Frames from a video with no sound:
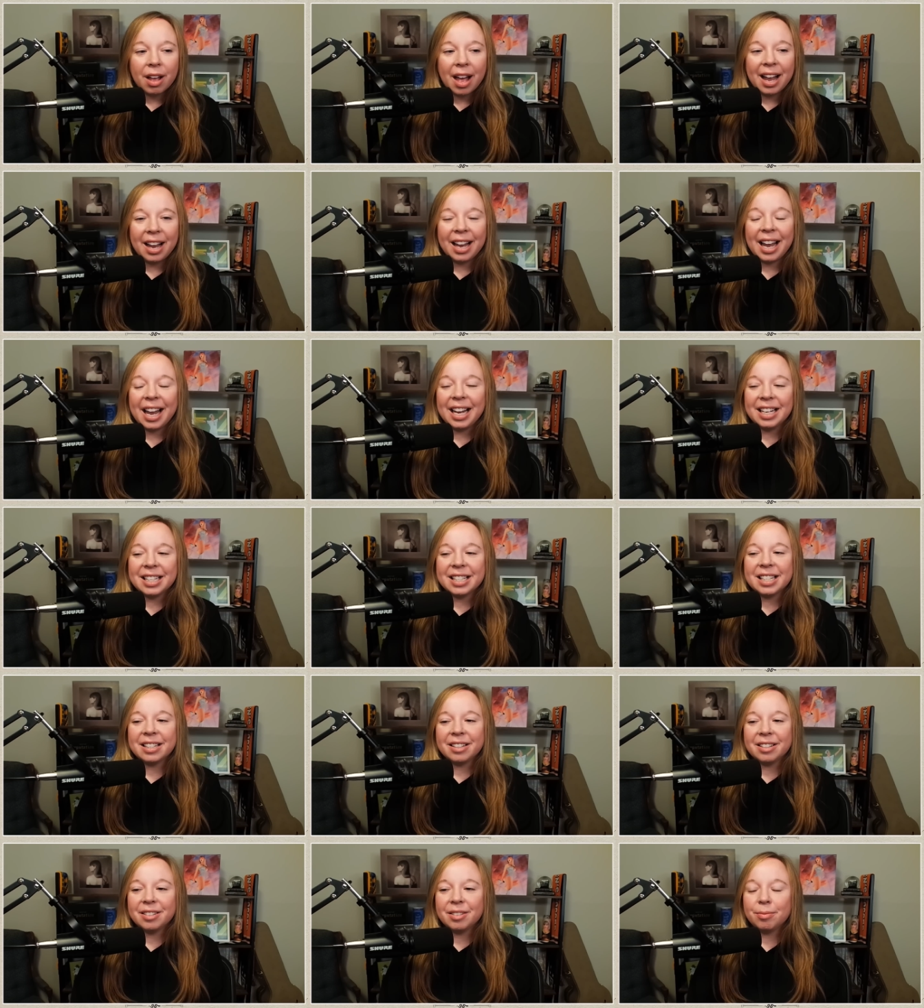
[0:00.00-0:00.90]
I hate
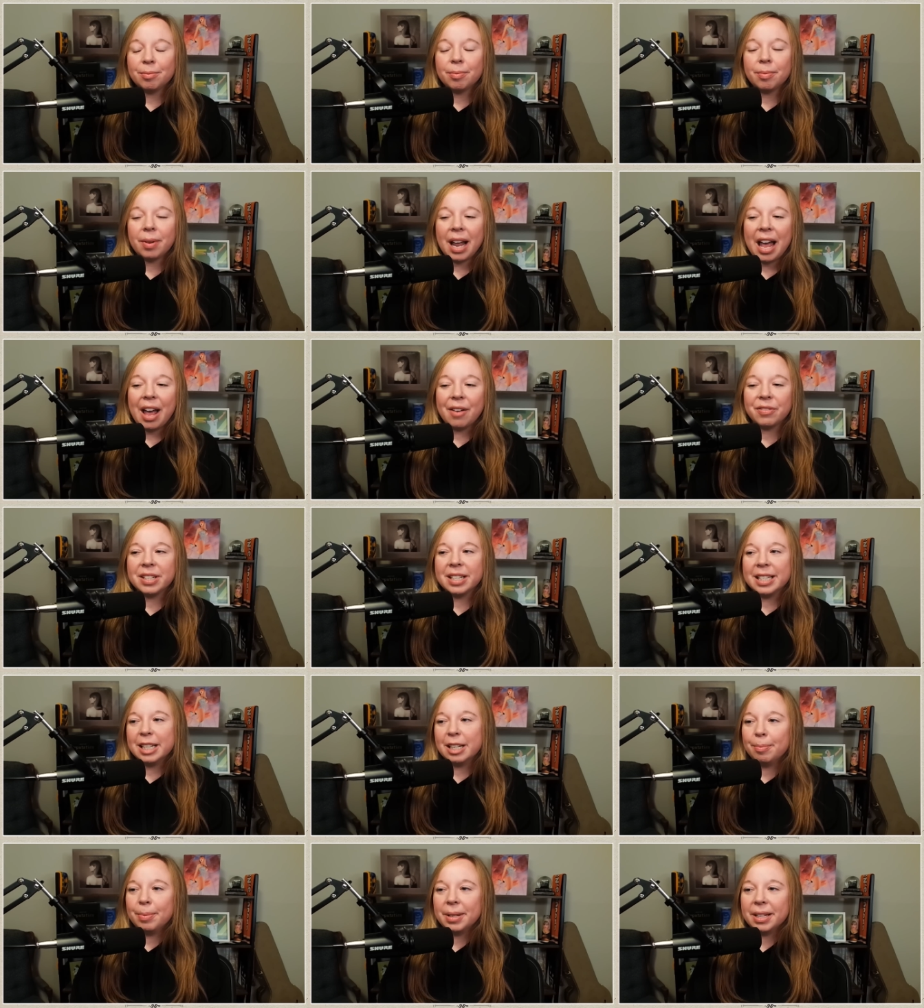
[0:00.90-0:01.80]
to have to
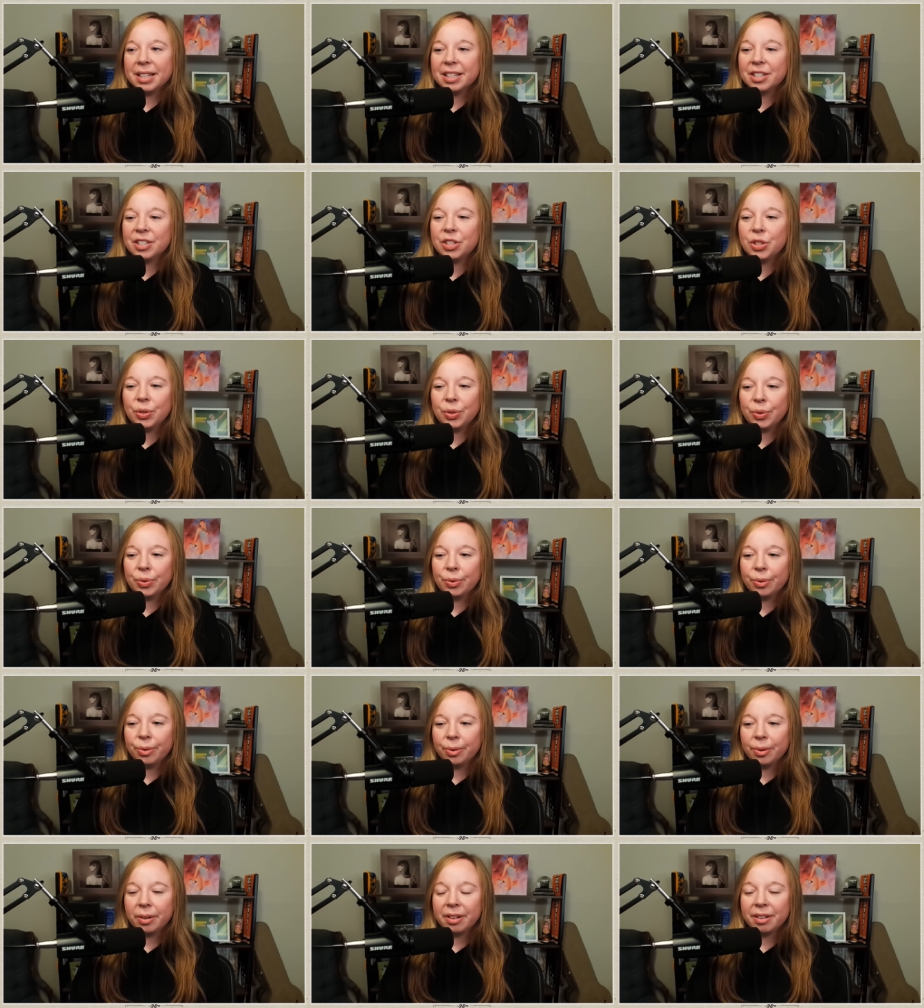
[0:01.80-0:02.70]
dip
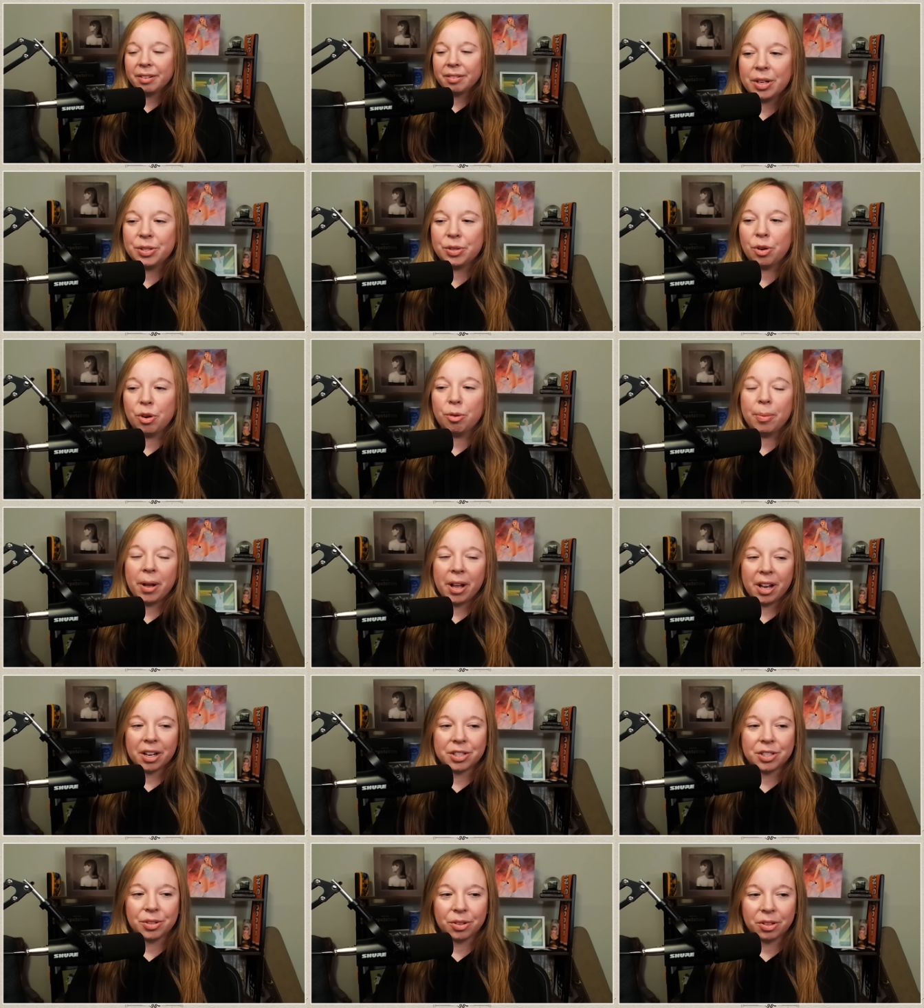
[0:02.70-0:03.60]
into a
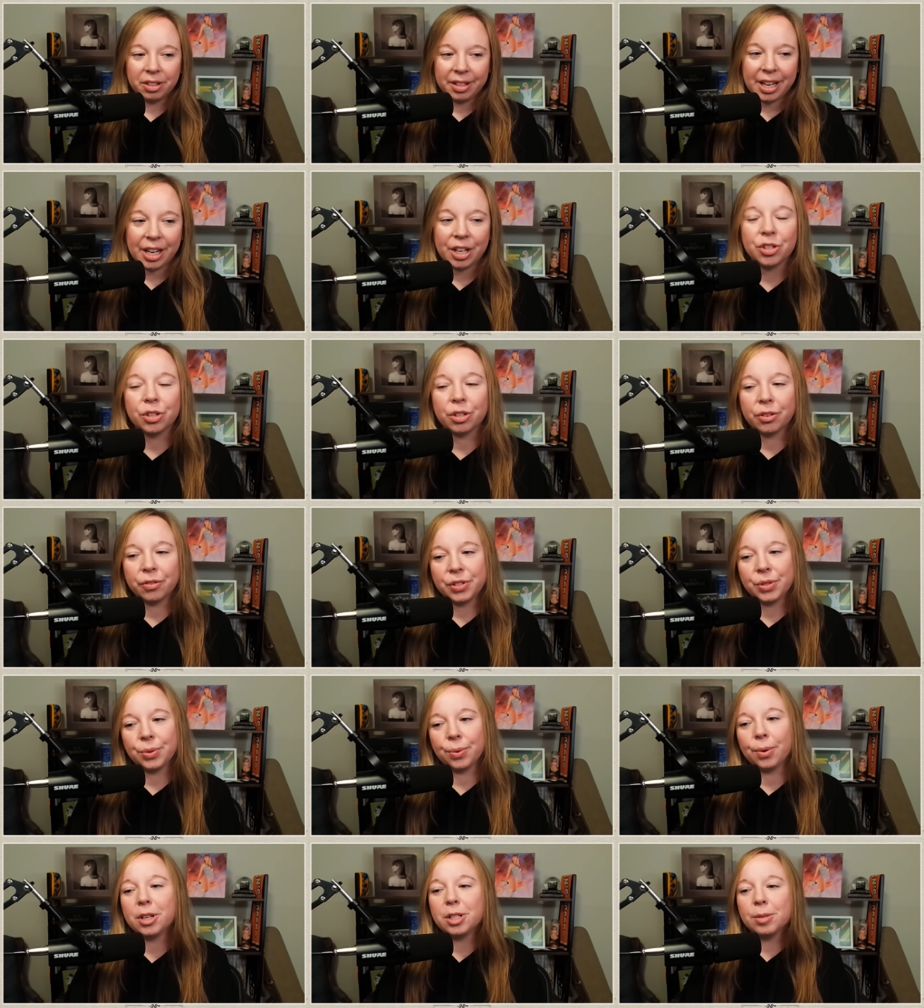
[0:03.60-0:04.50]
soapbox or a lecture of
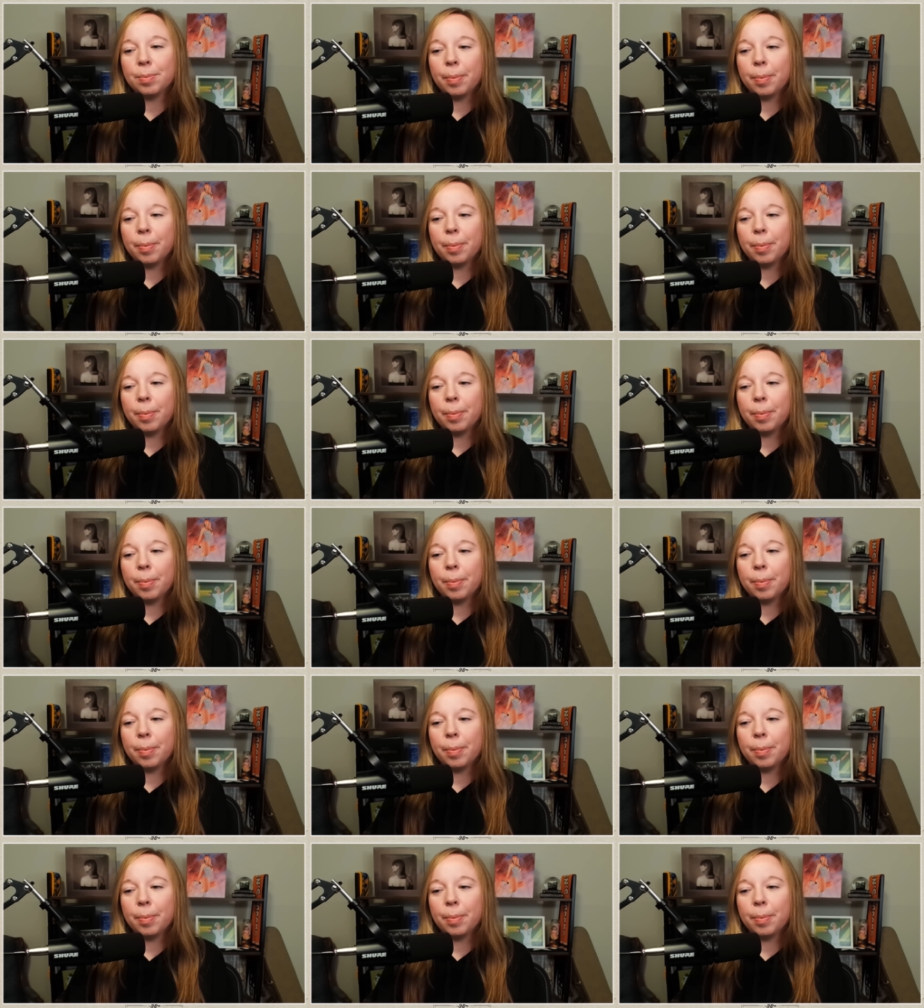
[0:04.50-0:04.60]
sorts,